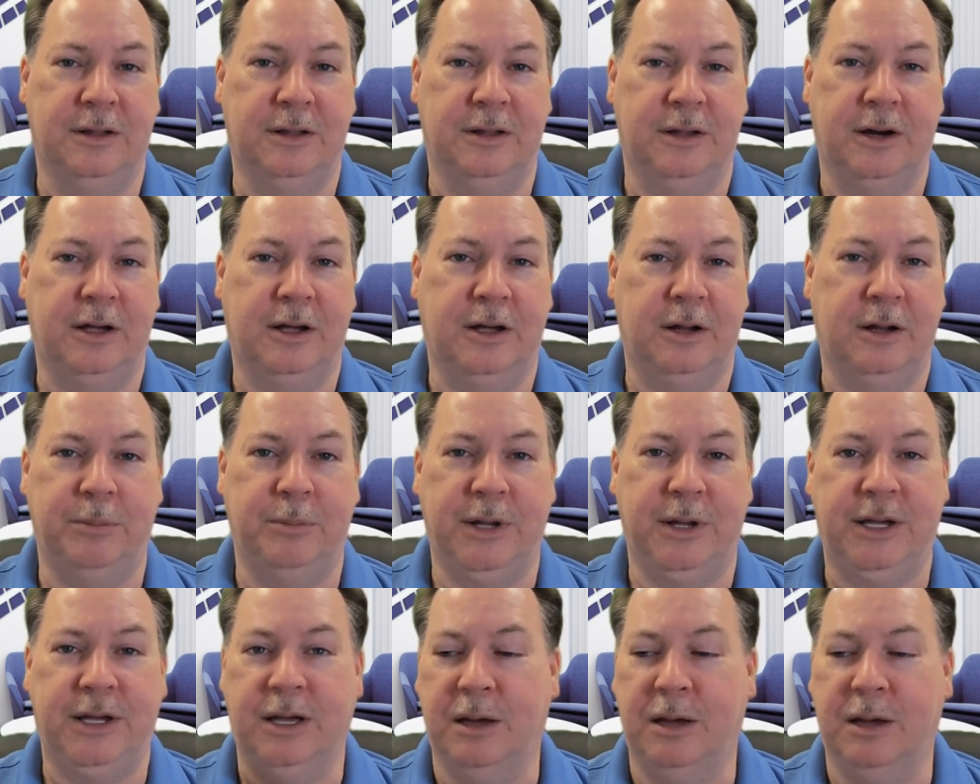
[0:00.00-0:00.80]
They're going to
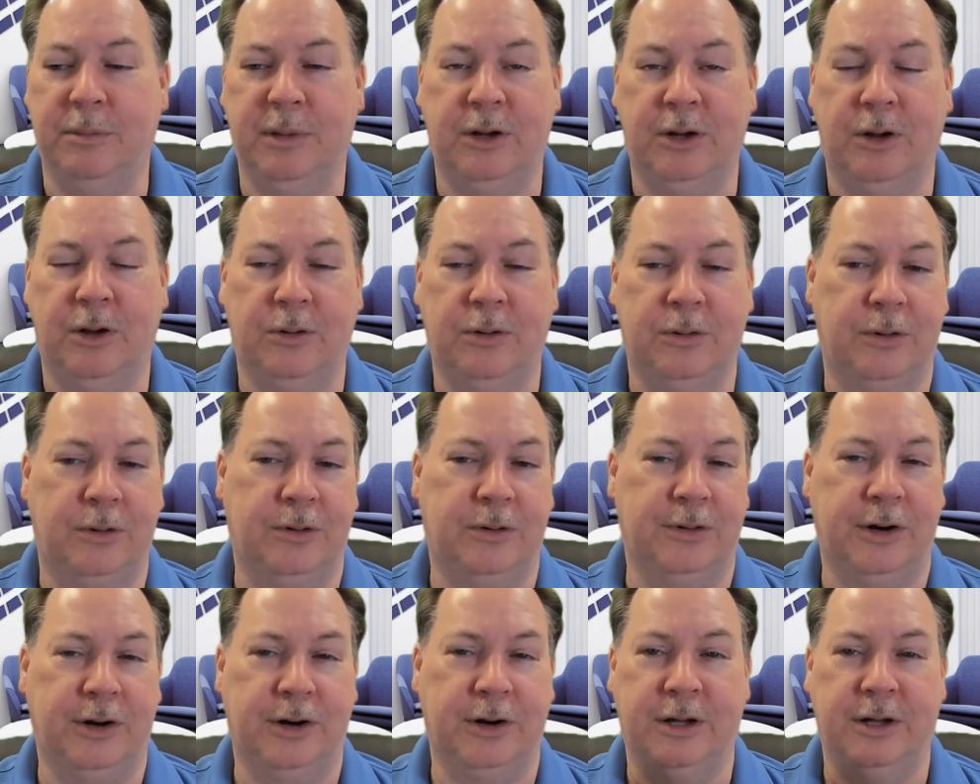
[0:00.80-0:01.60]
become an owner.
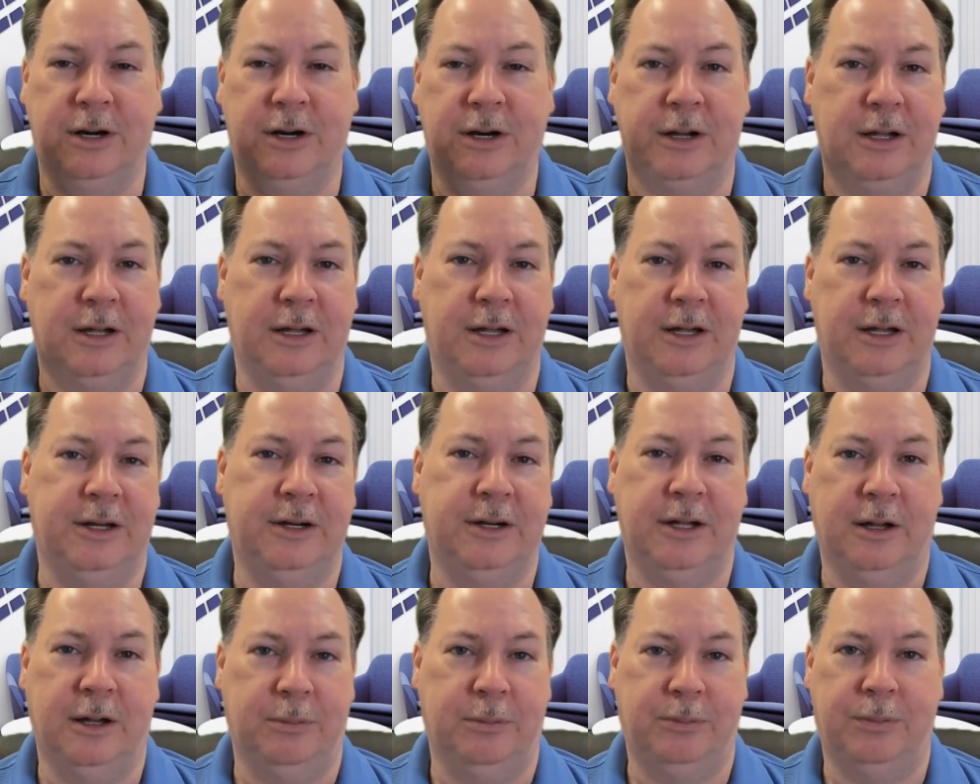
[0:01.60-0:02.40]
They're going to end
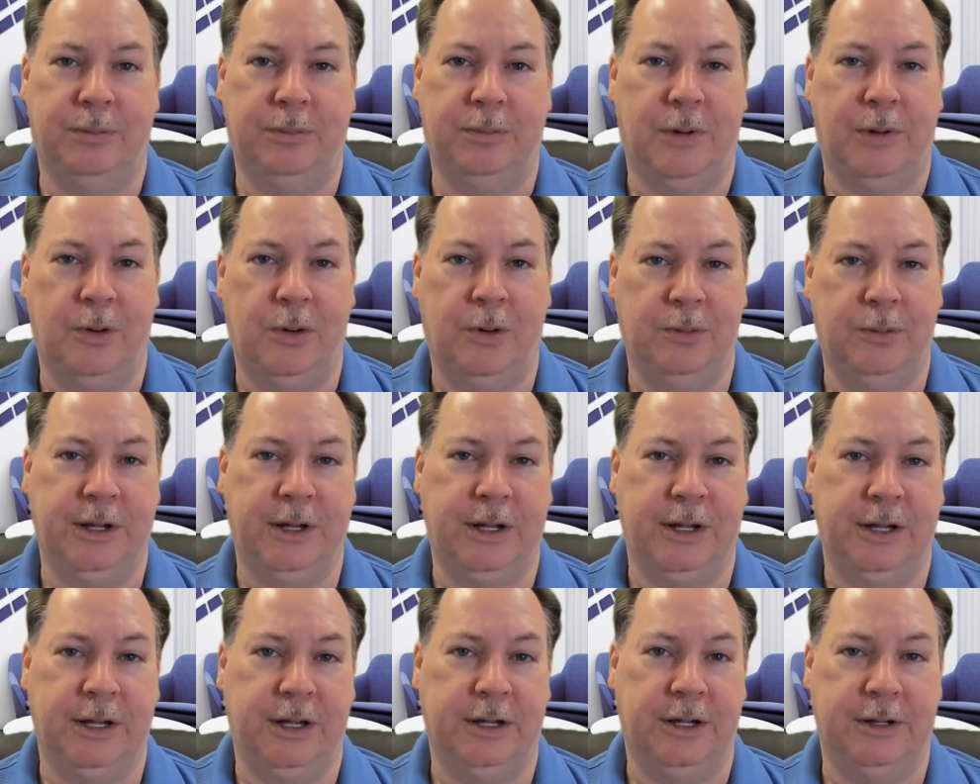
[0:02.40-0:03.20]
up
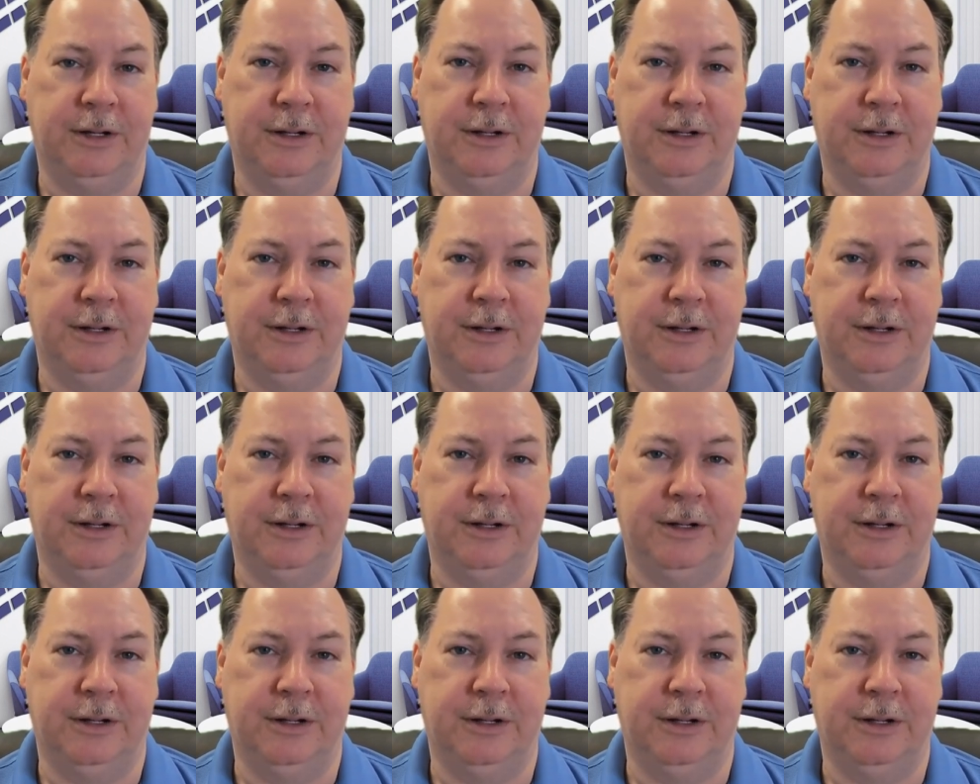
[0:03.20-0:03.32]
owning it.